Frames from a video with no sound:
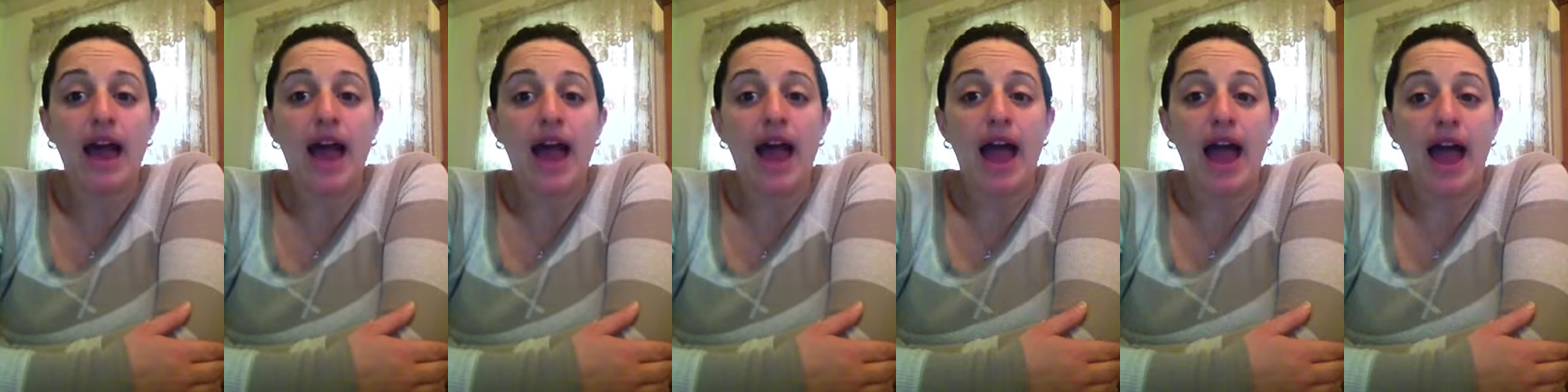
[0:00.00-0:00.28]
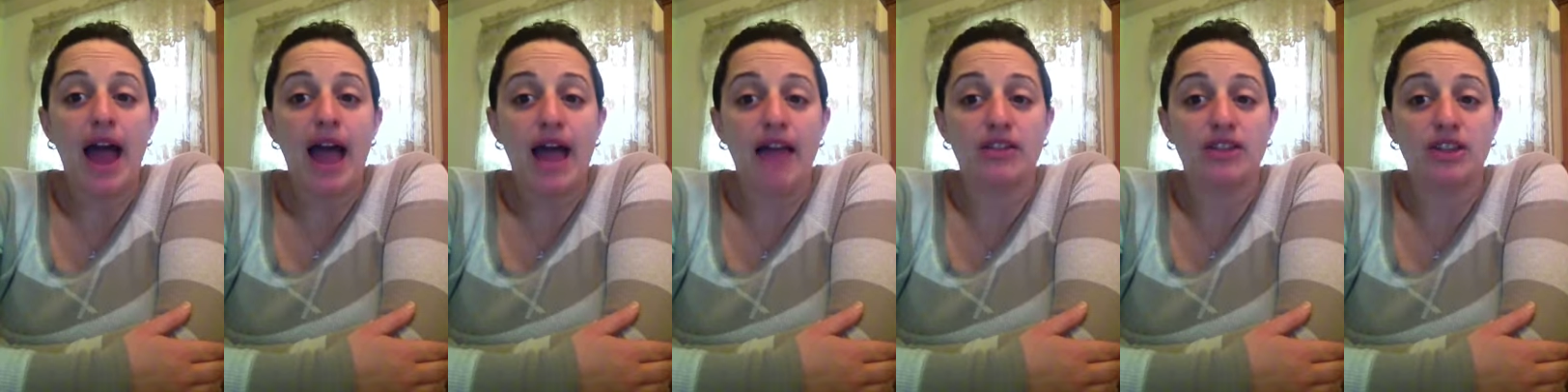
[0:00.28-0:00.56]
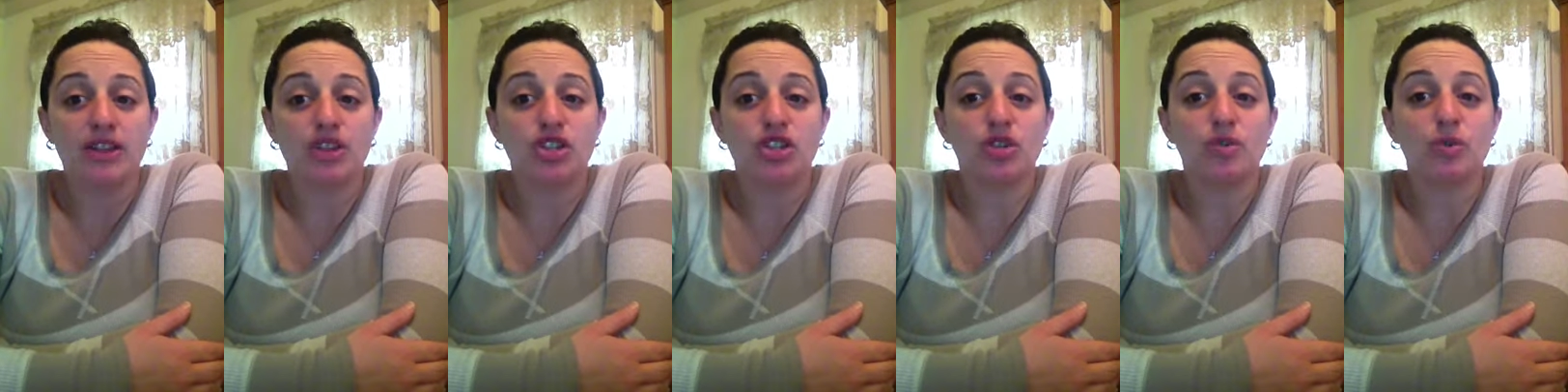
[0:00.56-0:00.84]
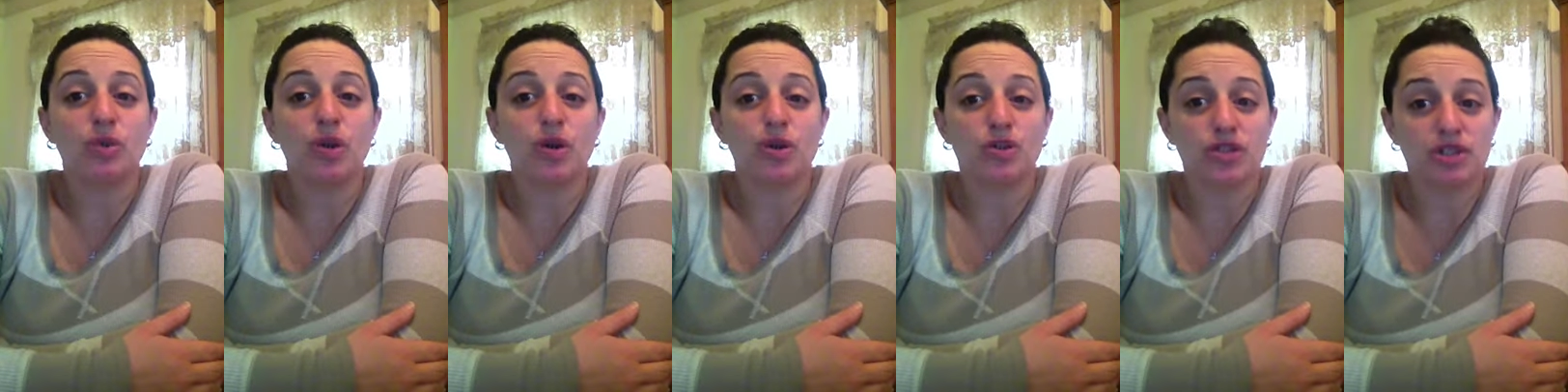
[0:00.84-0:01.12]
and that she
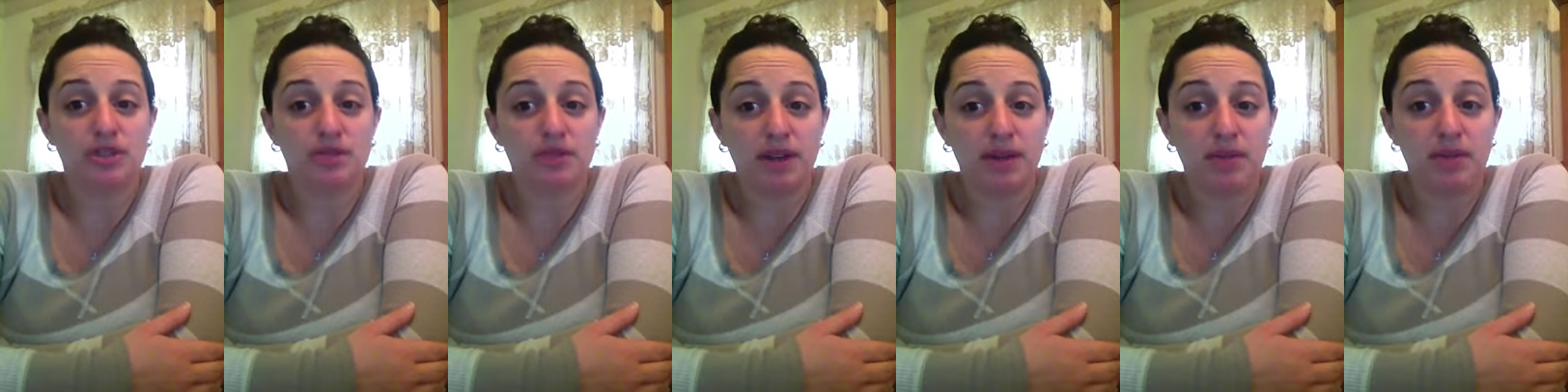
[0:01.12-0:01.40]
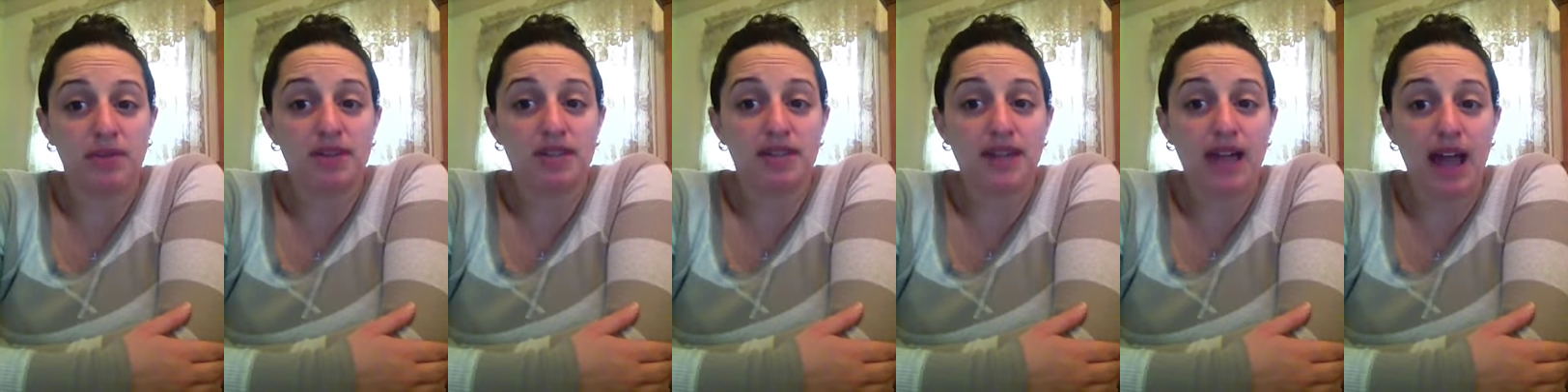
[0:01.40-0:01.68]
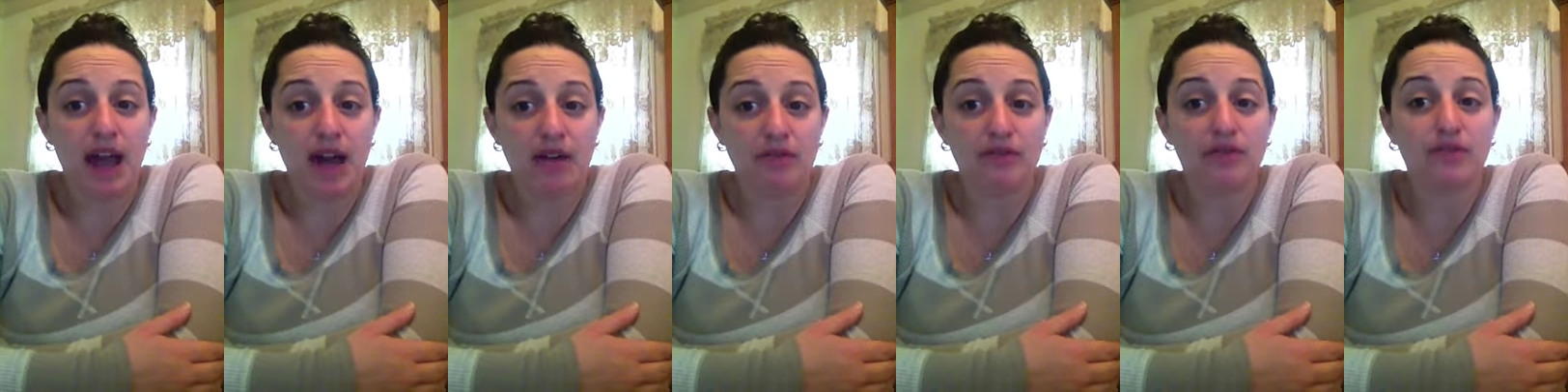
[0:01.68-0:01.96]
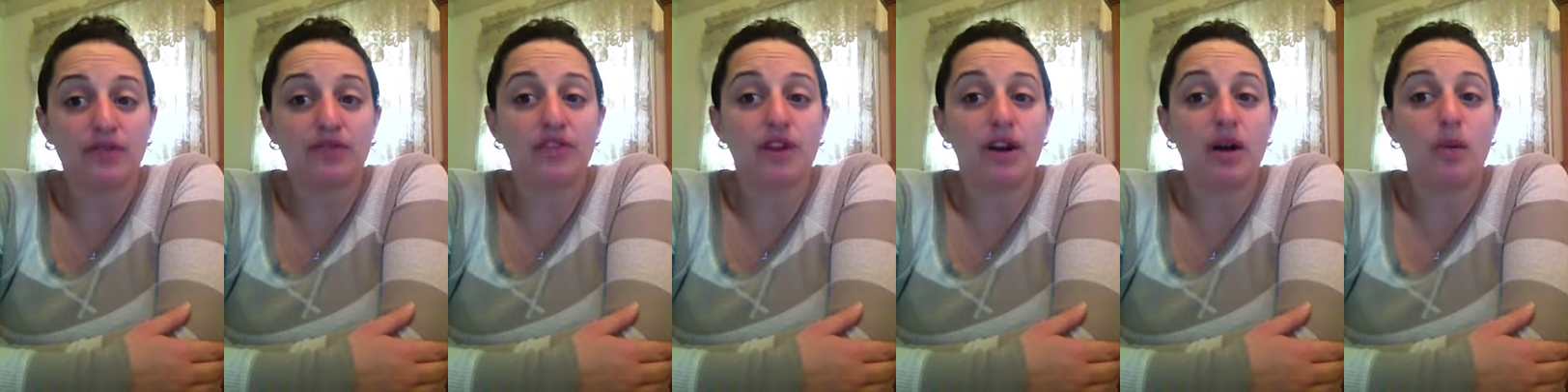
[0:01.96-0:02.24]
will also be able to count
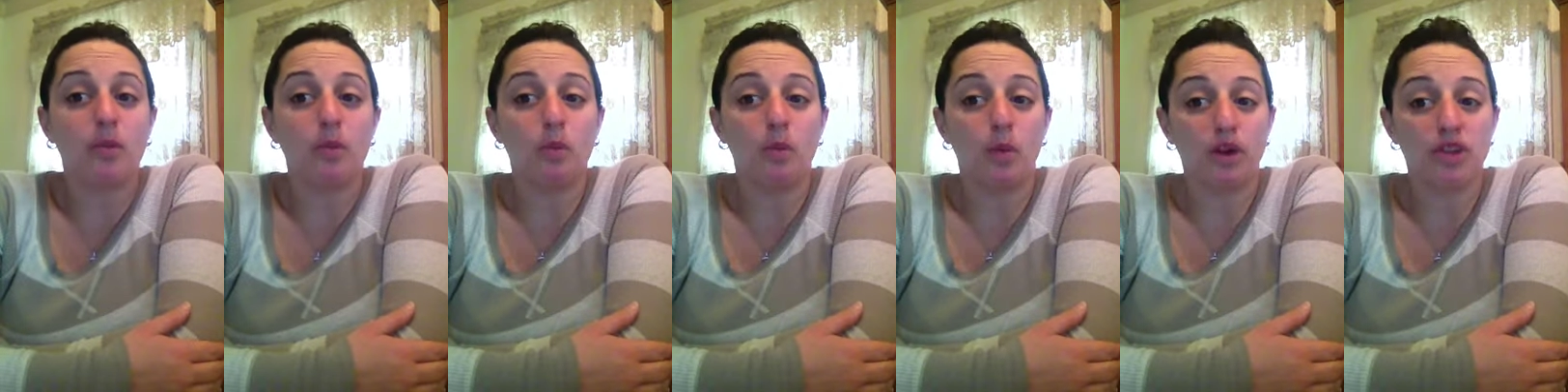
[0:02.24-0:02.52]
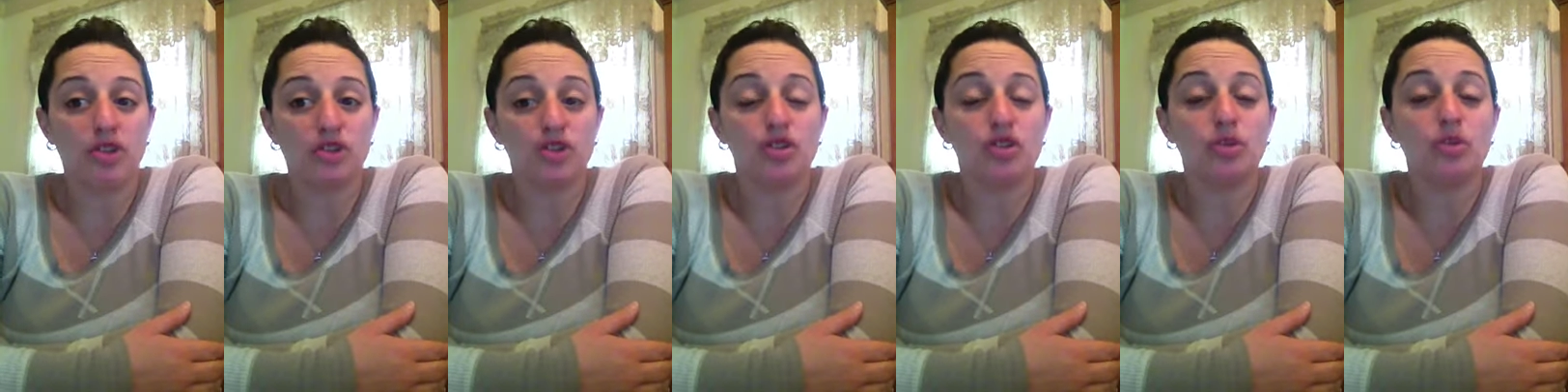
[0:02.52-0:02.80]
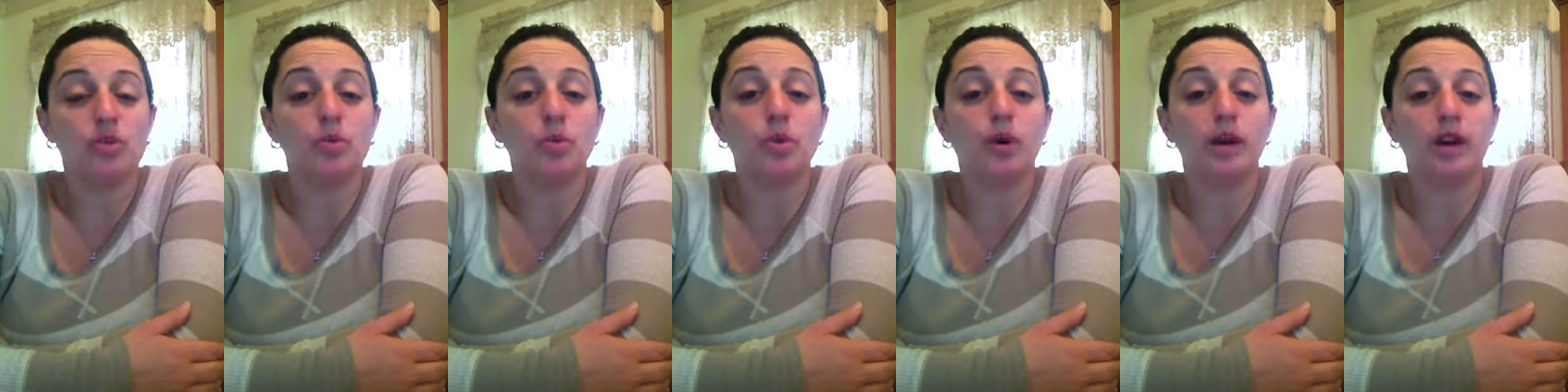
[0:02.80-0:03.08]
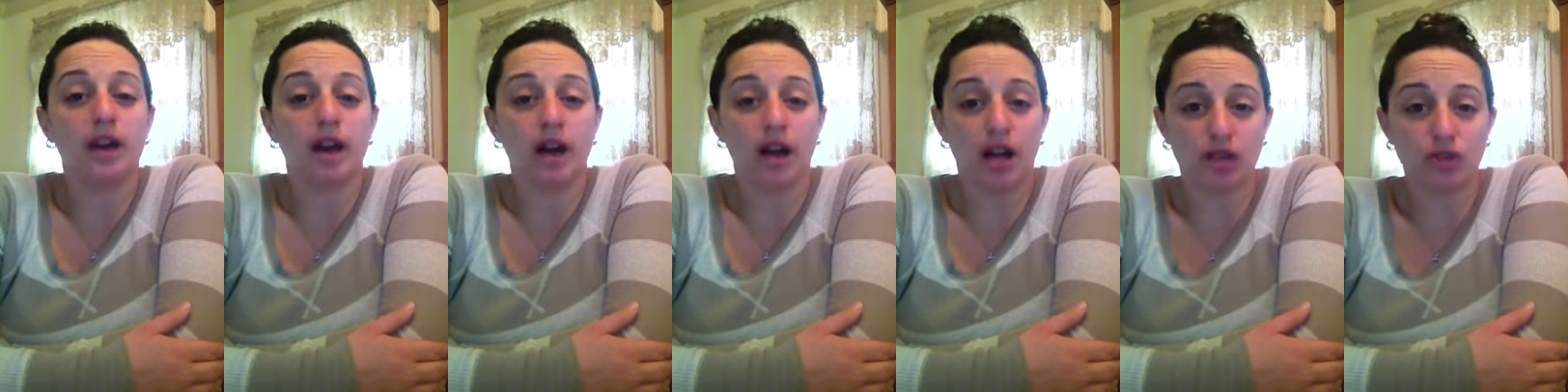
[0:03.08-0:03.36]
from 1 to
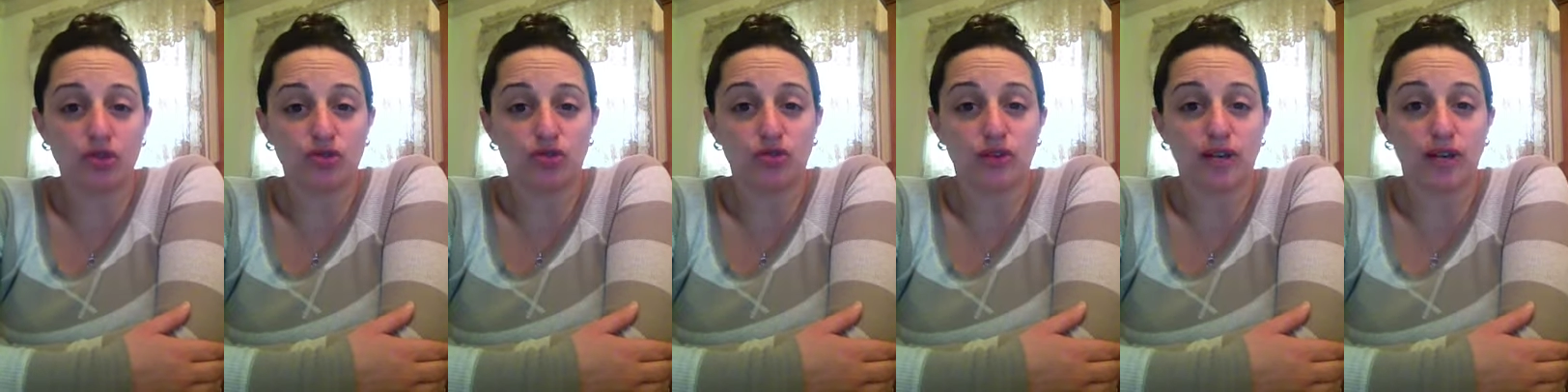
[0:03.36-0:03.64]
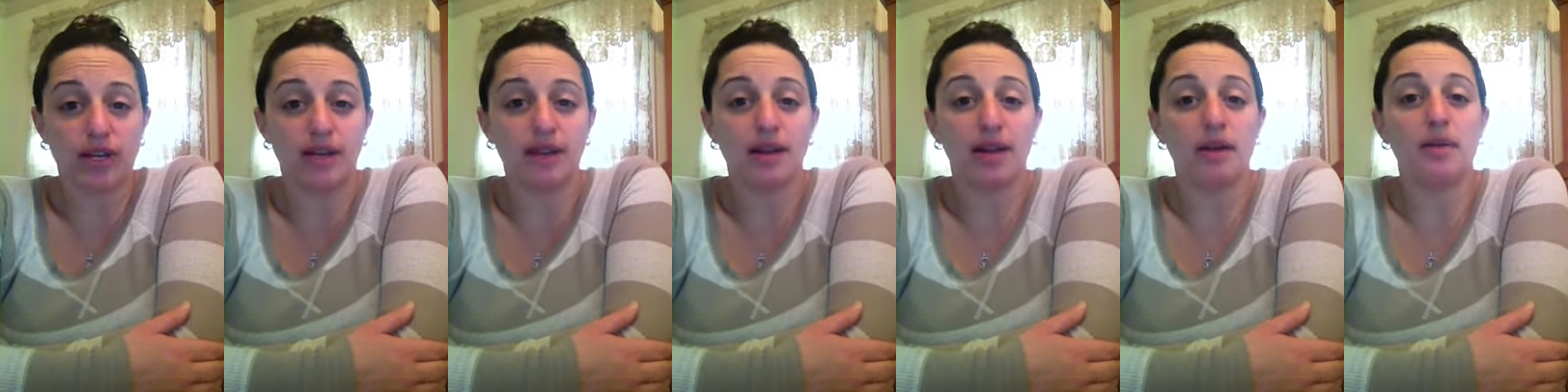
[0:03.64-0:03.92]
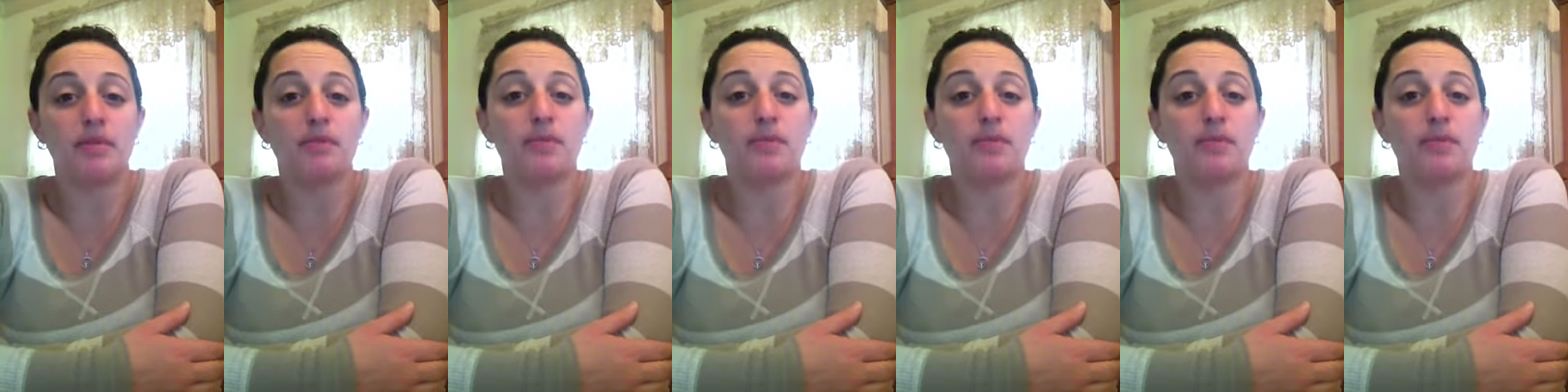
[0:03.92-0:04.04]
100